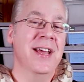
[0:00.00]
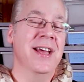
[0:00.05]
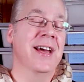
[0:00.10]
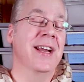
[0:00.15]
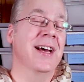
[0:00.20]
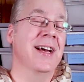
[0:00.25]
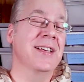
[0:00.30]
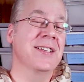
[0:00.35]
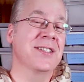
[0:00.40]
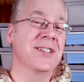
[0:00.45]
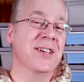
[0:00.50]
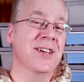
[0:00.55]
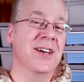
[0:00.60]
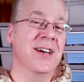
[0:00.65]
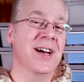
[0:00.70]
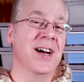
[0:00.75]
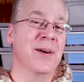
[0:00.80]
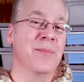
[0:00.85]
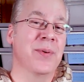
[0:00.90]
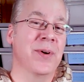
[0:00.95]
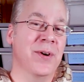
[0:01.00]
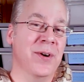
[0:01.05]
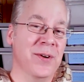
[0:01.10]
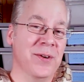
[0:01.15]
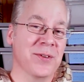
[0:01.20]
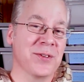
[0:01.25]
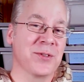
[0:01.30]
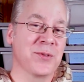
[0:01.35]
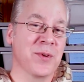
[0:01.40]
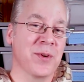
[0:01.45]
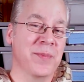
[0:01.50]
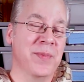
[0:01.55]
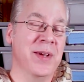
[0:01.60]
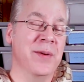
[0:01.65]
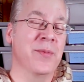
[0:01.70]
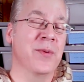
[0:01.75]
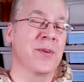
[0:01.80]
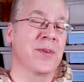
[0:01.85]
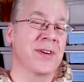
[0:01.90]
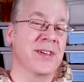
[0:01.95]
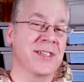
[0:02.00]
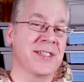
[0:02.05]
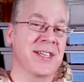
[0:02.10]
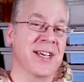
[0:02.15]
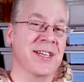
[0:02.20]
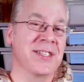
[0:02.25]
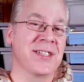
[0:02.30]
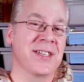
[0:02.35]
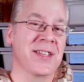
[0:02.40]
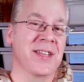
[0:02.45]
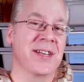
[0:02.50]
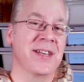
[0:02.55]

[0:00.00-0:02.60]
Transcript: and I saw a post where people were discussing